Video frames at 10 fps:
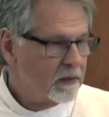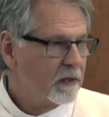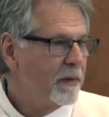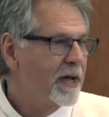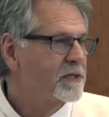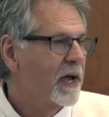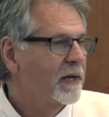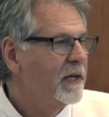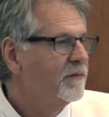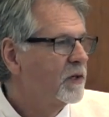The Magi
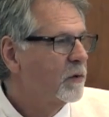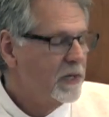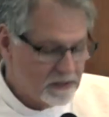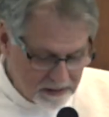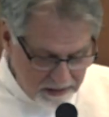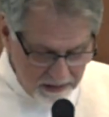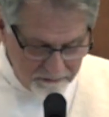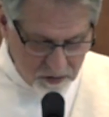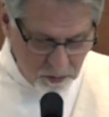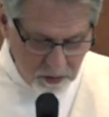leave the great city
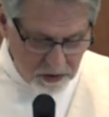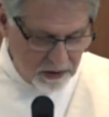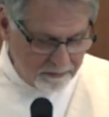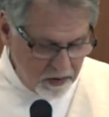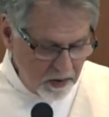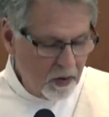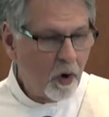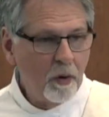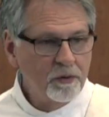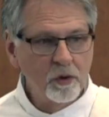of Jerusalem,
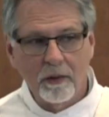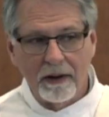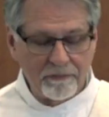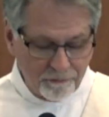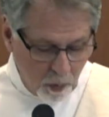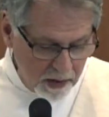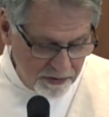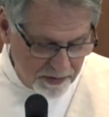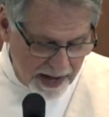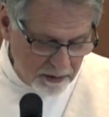home to about
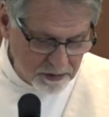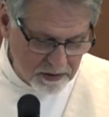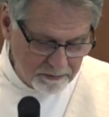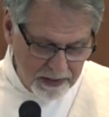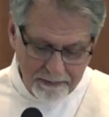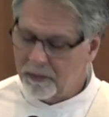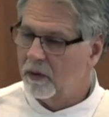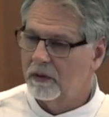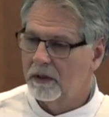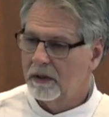40,000
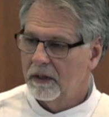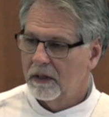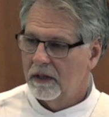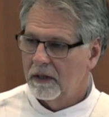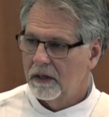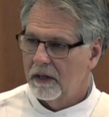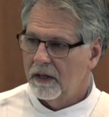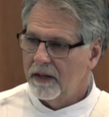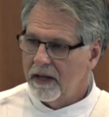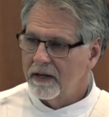people,
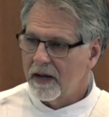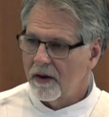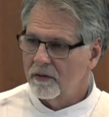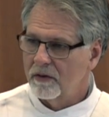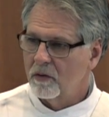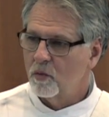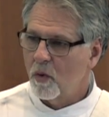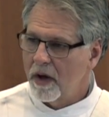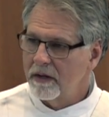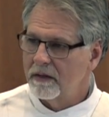and they encounter the
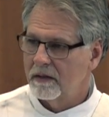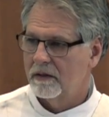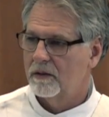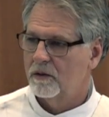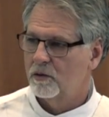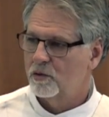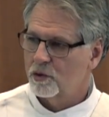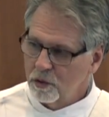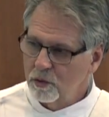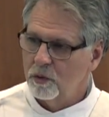one
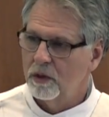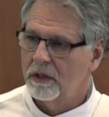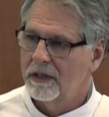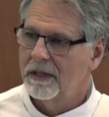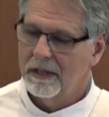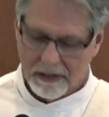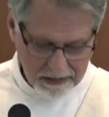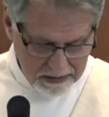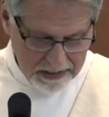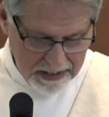true
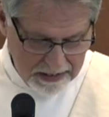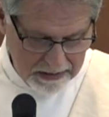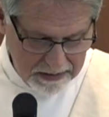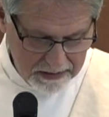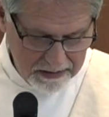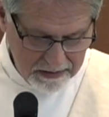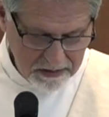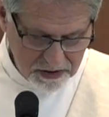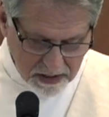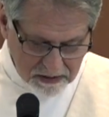King,
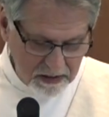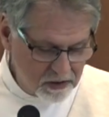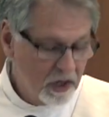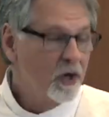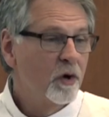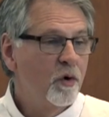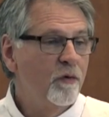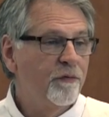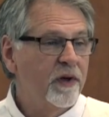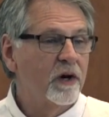Jesus,
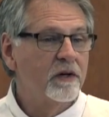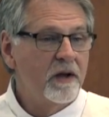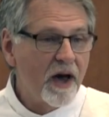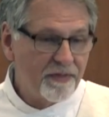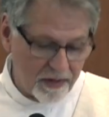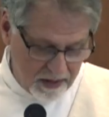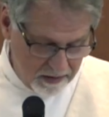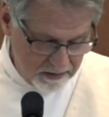who feared nothing.